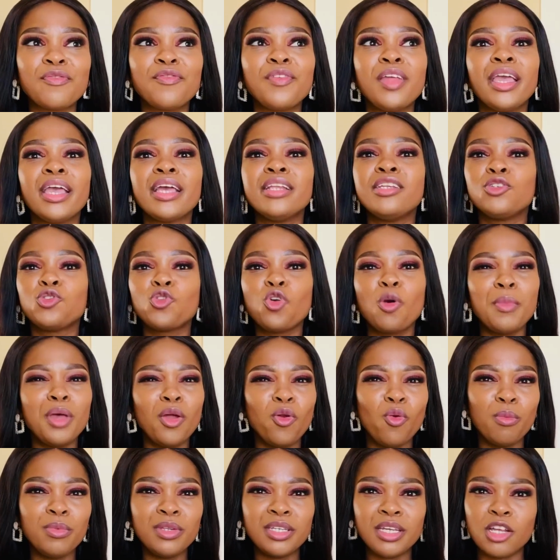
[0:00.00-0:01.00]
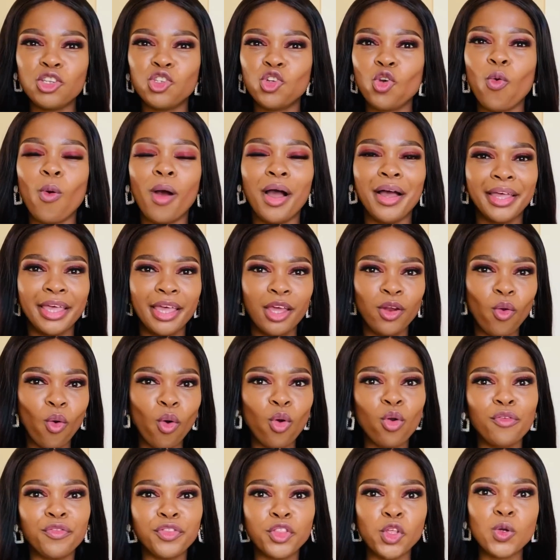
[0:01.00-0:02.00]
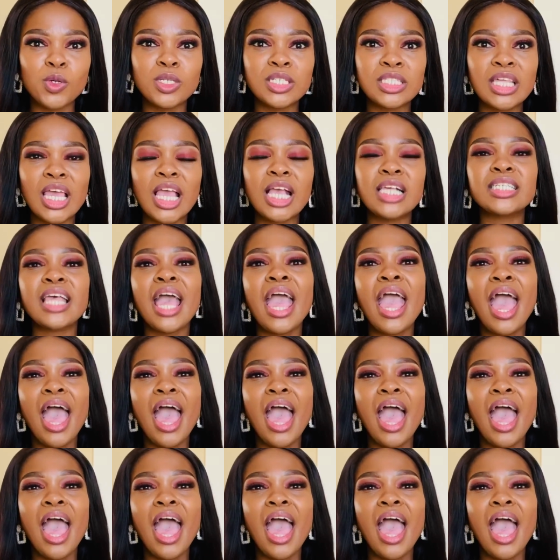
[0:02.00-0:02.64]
and all of those things.